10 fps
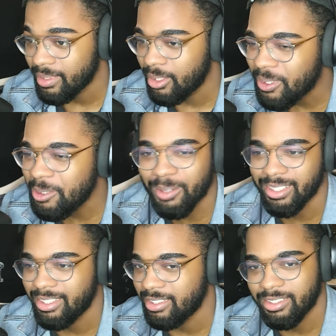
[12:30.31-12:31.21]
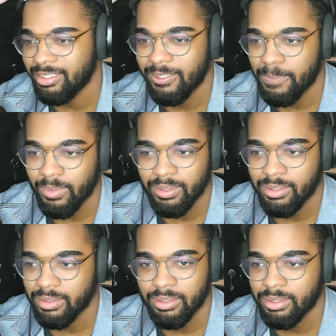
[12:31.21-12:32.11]
I figured out this very
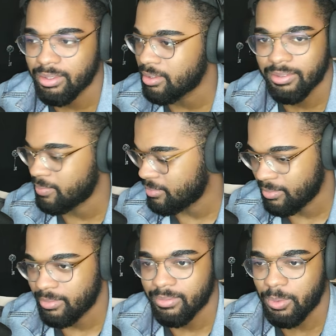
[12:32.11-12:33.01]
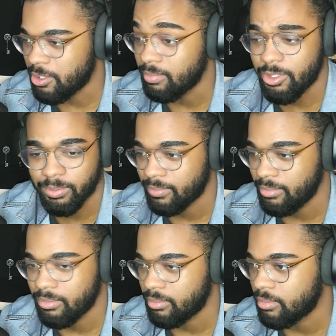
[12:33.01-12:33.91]
simple idea for the ground that uses these
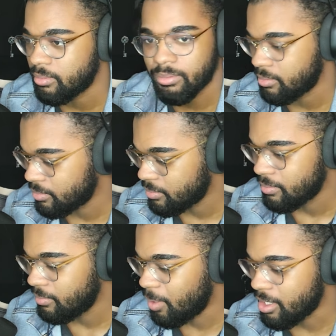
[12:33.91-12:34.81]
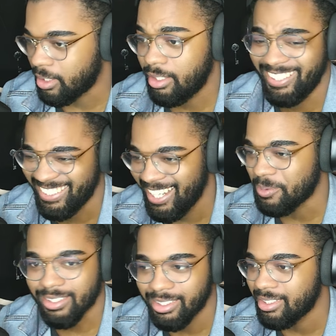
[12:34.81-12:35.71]
ground spikes with 3D lines and
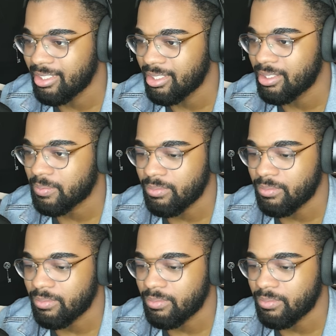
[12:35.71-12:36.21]
black blocks